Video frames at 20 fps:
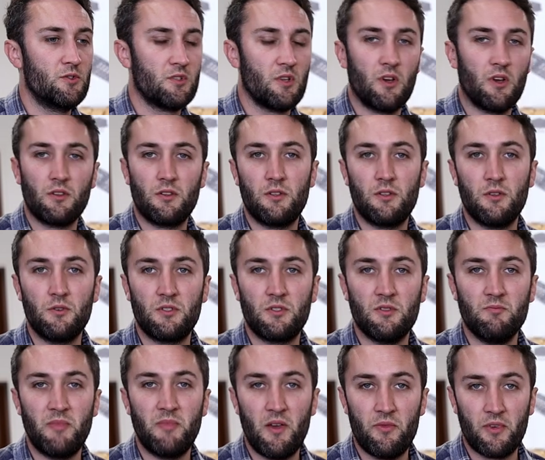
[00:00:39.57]
start to do
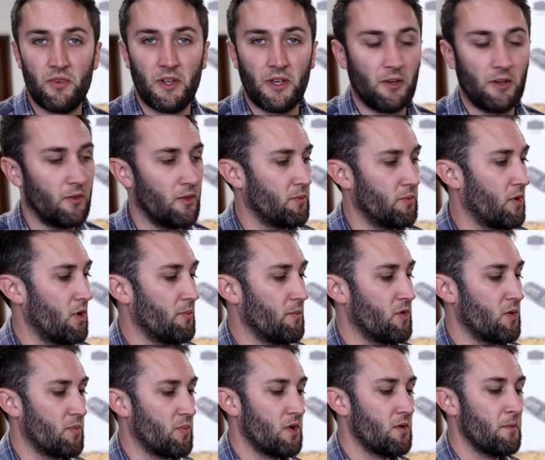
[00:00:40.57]
some beveling on the bottom
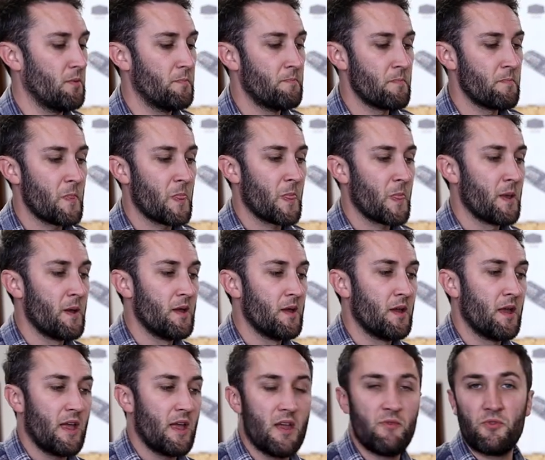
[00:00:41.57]
of the boat.
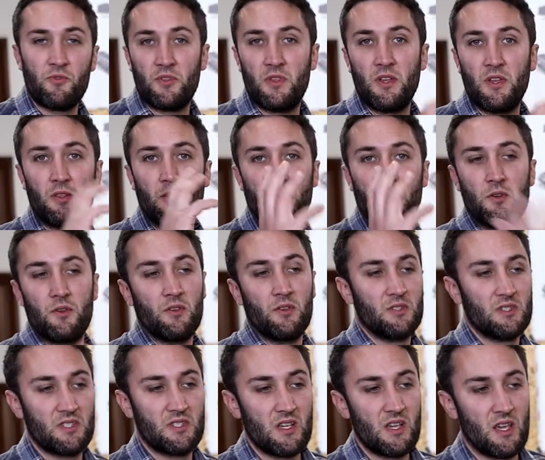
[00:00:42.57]
Everything that you can
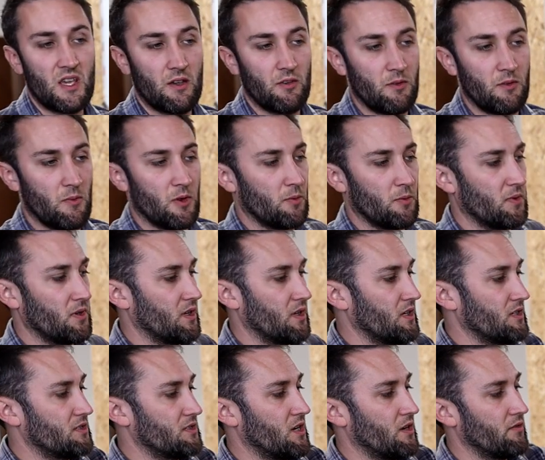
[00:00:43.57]
see here at the moment
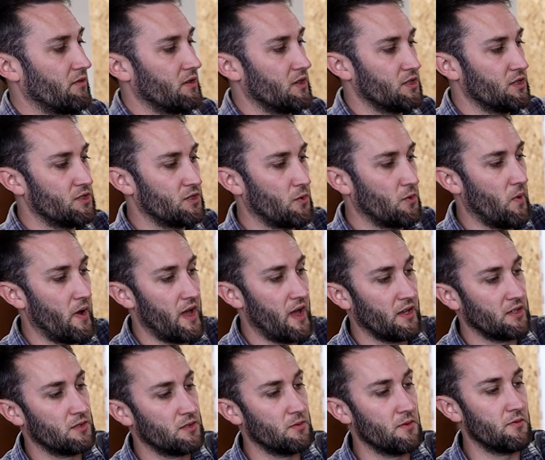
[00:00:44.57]
is currently
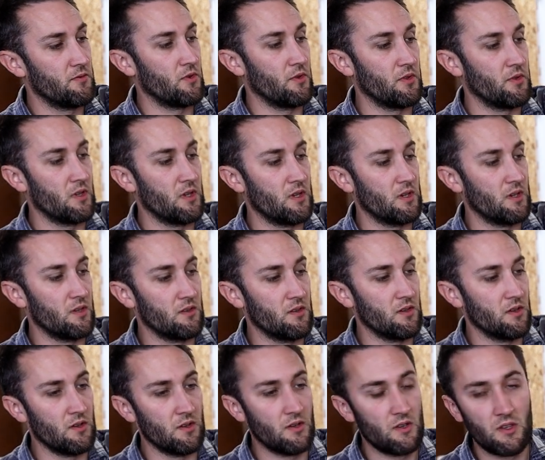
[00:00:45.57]
square. So we've got the,
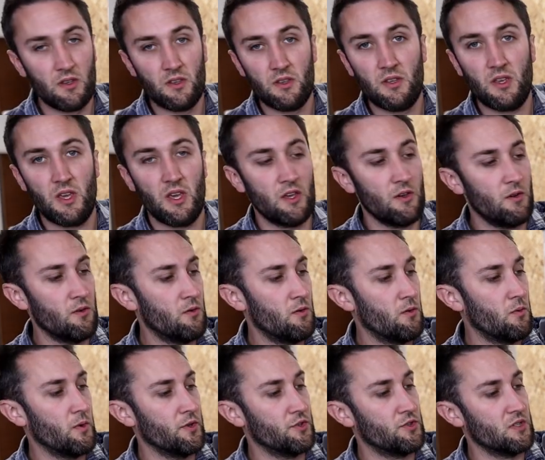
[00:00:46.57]
the keel,
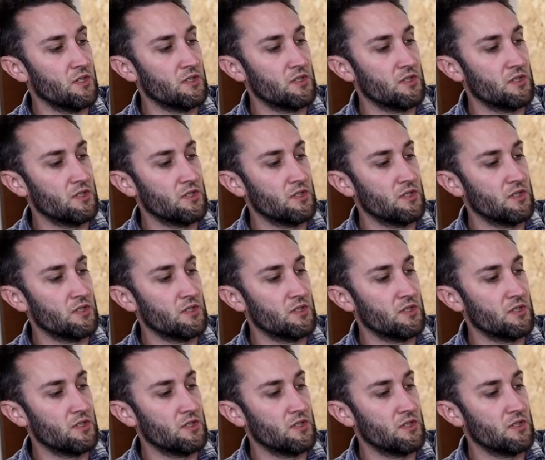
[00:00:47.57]
which